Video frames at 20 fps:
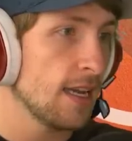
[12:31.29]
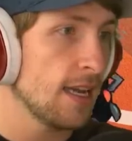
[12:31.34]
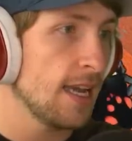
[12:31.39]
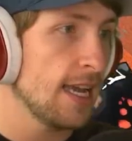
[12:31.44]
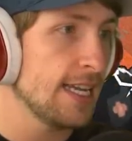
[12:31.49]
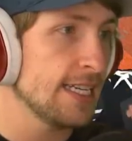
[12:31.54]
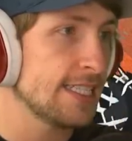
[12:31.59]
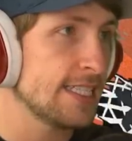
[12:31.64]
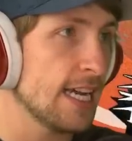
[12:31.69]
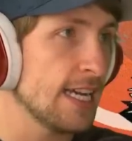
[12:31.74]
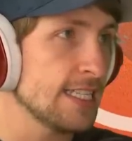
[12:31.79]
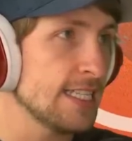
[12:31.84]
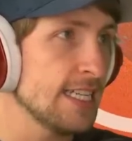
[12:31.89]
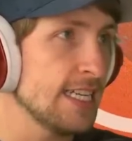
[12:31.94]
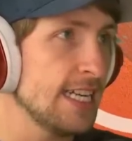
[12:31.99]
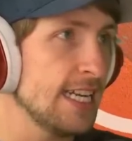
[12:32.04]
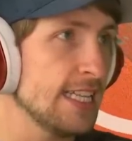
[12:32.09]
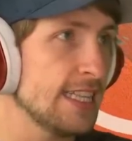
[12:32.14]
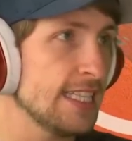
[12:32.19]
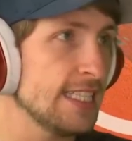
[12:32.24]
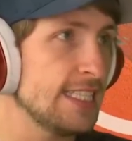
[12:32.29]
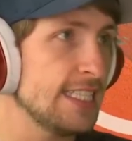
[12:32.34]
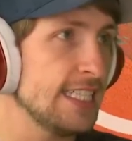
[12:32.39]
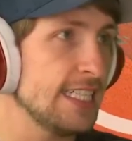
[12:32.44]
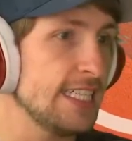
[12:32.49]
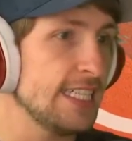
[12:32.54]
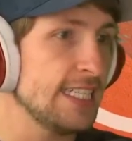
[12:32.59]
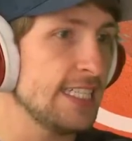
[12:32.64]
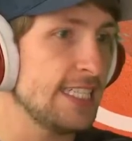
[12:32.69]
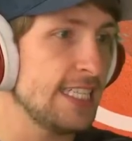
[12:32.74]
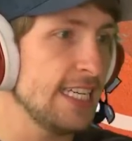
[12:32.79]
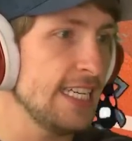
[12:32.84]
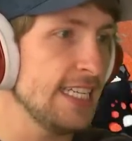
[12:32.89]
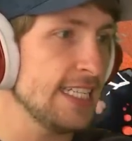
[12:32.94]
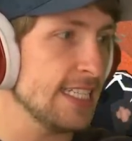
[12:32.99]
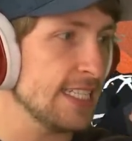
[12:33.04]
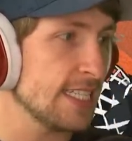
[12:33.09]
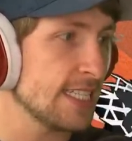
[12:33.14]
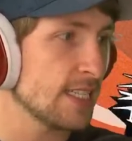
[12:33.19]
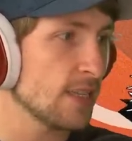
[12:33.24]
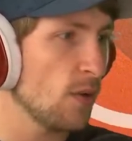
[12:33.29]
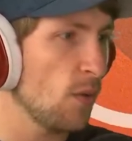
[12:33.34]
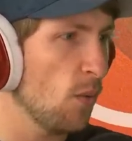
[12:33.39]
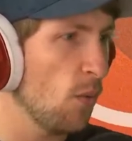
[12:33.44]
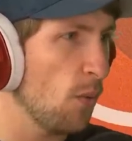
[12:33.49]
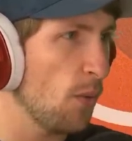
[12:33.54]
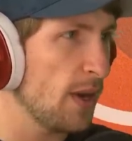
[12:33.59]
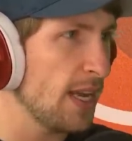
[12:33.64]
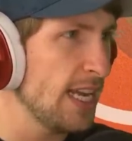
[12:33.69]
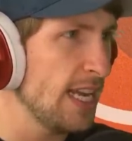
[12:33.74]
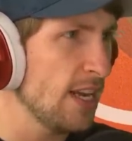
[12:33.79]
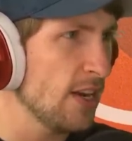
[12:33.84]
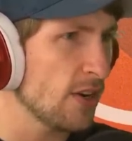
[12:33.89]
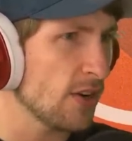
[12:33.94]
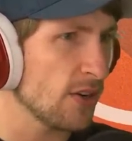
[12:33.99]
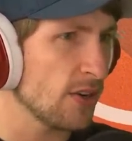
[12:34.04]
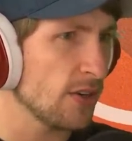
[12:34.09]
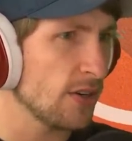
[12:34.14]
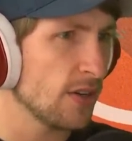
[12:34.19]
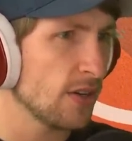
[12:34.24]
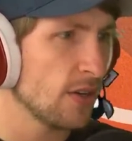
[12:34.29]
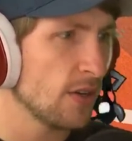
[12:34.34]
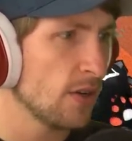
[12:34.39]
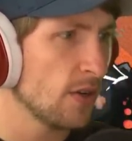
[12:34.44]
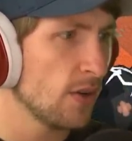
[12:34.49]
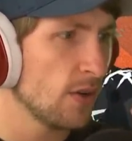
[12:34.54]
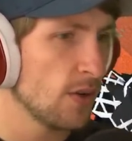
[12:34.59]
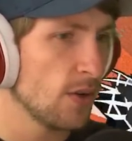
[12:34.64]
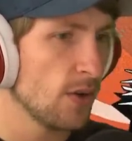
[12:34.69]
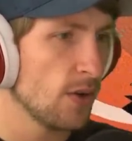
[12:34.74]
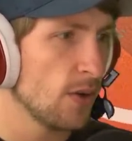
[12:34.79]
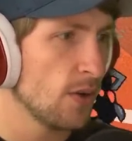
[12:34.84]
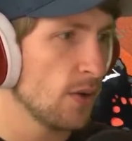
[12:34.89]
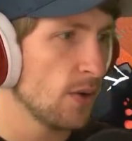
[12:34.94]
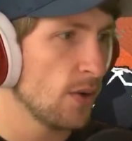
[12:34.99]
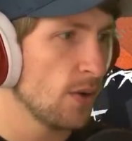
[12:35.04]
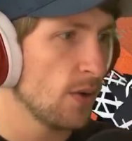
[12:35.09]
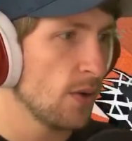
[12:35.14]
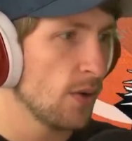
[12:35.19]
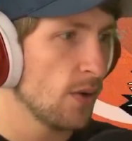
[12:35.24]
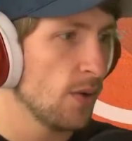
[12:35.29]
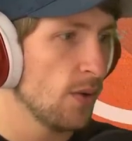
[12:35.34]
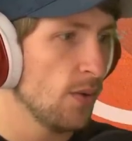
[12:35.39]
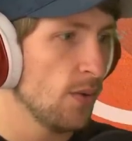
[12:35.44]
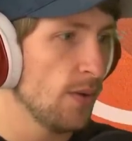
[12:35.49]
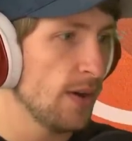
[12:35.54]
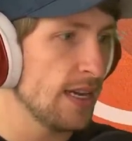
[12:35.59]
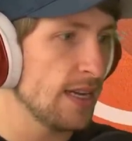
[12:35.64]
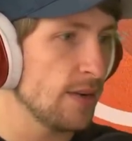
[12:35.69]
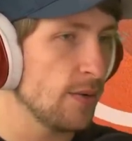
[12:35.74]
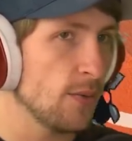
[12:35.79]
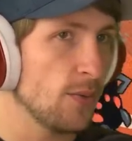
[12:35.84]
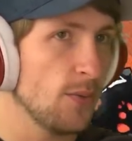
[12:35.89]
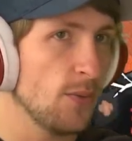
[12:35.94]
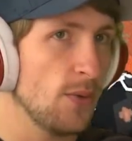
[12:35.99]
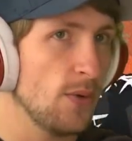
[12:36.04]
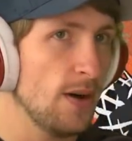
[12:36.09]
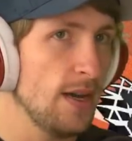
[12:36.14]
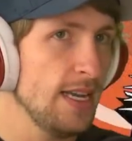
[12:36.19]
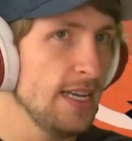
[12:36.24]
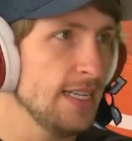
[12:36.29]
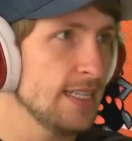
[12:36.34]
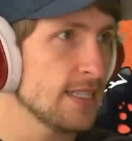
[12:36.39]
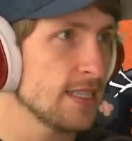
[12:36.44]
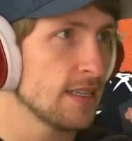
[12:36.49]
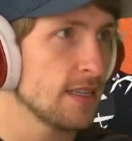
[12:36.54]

It doesn't hit the D D Ts. Weird. Wait, what?